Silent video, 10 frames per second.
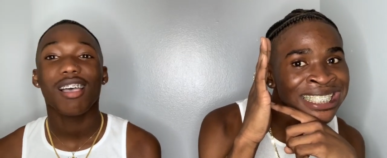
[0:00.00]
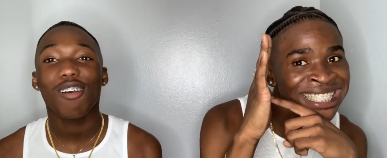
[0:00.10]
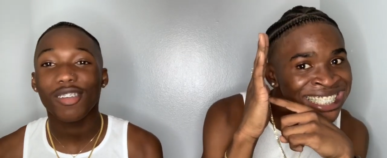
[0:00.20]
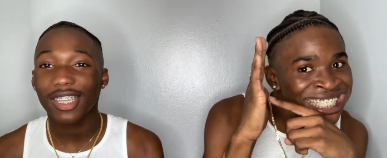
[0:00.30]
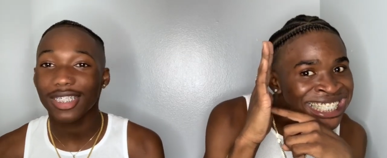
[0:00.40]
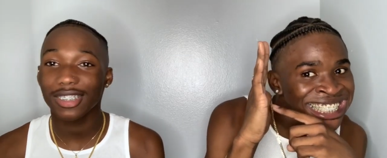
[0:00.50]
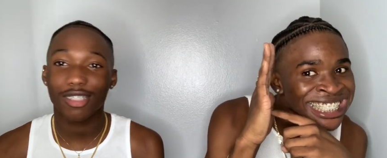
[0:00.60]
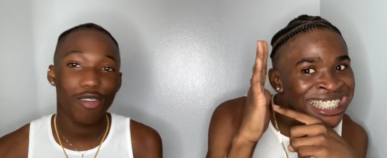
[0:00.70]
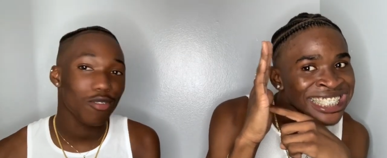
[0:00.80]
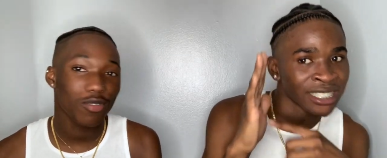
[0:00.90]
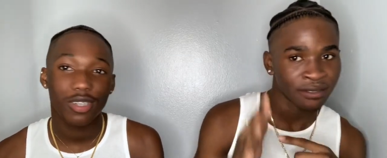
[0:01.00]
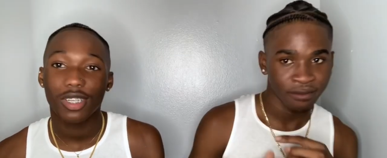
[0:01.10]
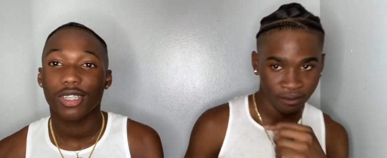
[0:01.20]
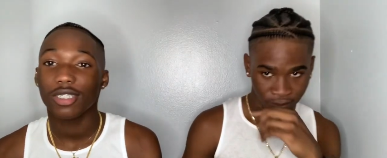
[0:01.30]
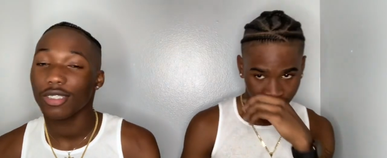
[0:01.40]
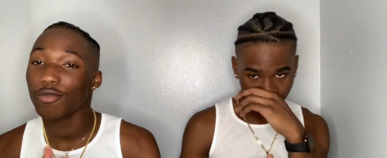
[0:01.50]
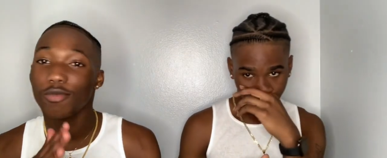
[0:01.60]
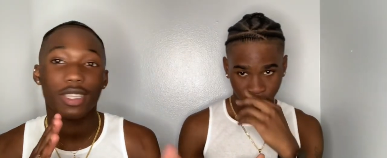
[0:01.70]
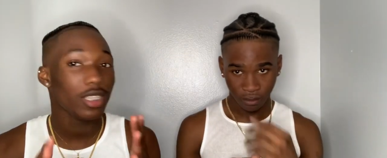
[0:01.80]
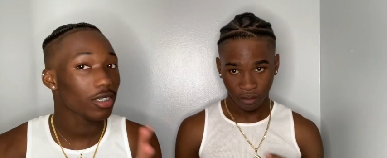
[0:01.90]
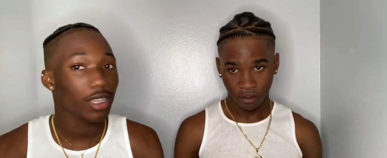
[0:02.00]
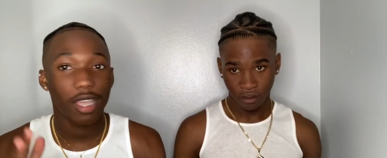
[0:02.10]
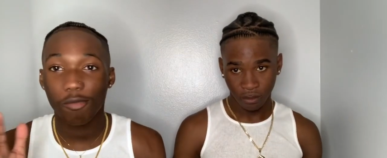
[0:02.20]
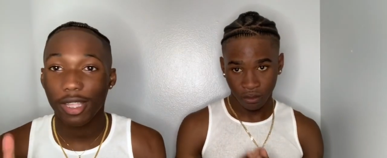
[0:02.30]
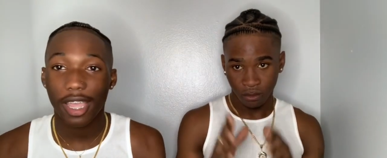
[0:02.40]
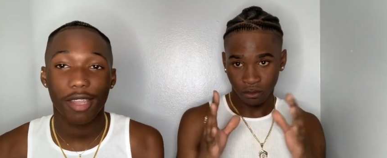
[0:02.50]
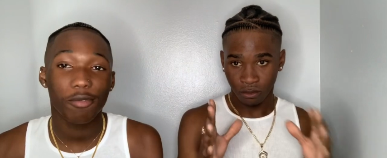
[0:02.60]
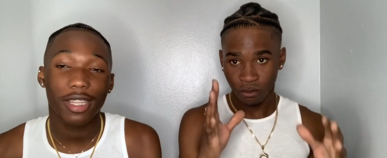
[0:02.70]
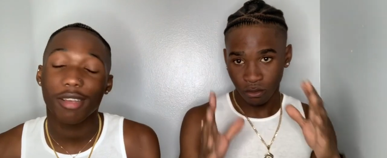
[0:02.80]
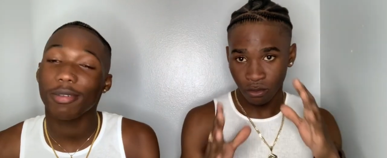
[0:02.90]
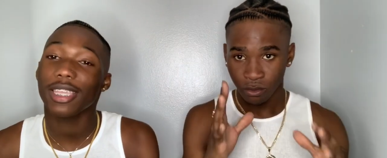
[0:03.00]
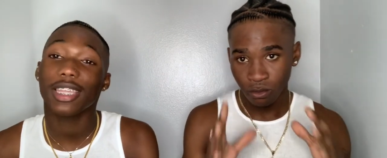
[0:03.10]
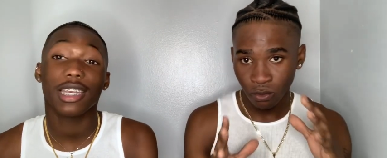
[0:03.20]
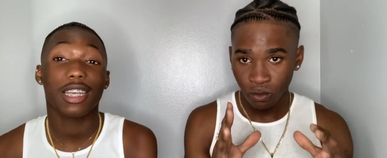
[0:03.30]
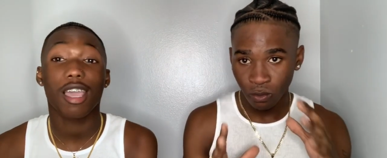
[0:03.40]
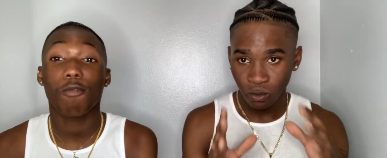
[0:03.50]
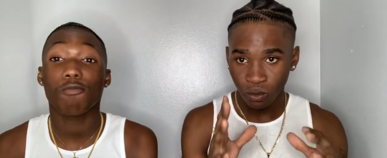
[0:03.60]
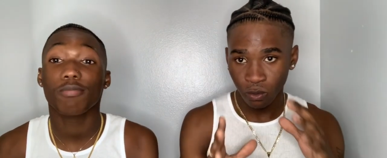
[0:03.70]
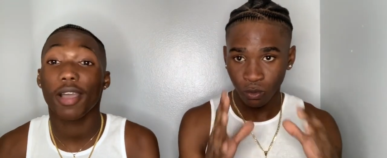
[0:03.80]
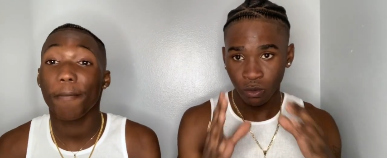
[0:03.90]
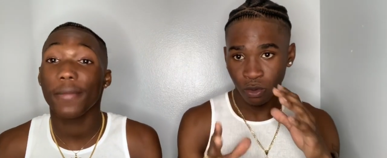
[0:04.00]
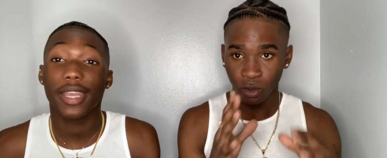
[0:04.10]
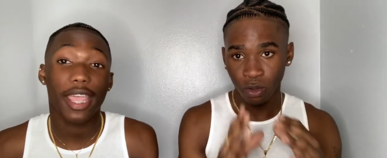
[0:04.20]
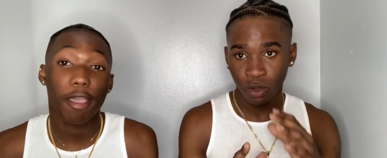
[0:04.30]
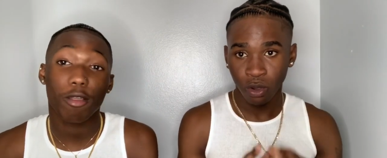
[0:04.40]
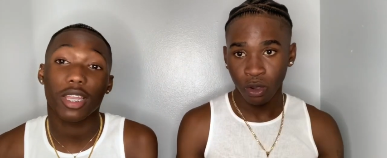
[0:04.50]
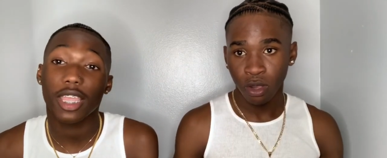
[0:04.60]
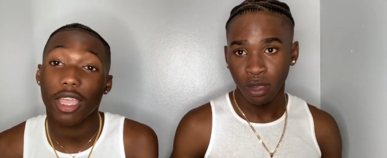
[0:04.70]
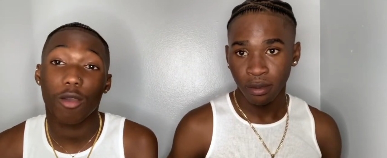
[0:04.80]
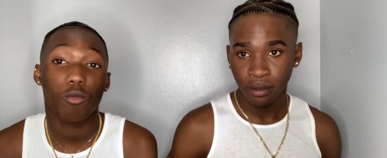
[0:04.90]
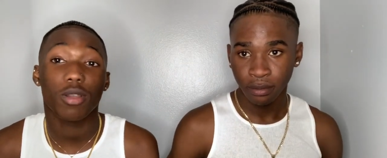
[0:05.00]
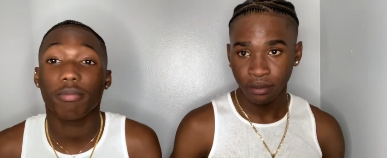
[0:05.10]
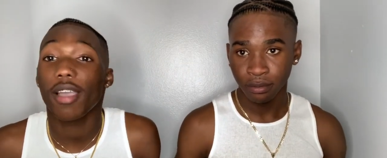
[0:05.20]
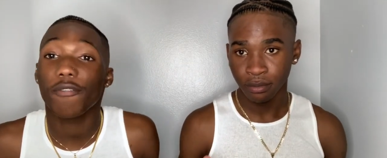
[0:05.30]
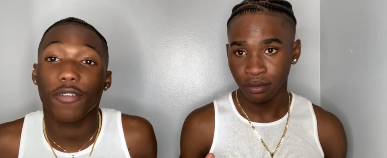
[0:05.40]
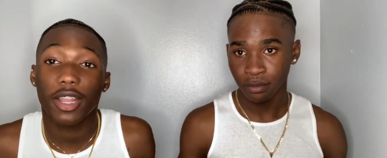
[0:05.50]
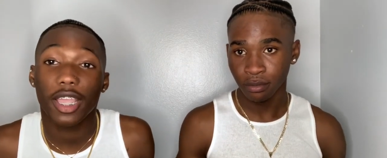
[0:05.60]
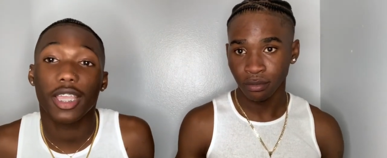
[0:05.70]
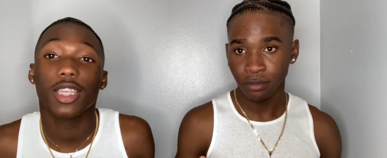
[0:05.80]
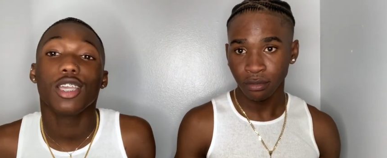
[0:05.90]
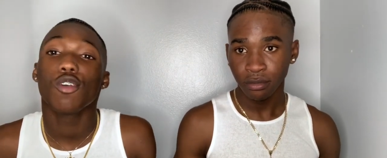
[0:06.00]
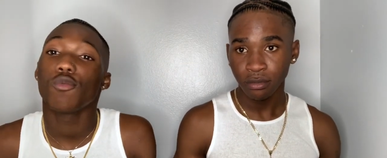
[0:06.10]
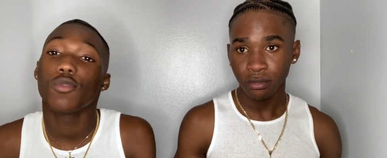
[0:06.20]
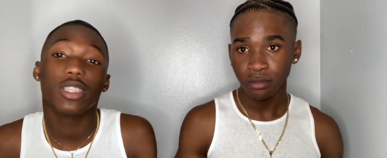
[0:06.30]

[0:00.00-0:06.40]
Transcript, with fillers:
Speaker 1: Okay, so we we at, we in the beginning. I'm I'm in the outlet. I'm with my friend. We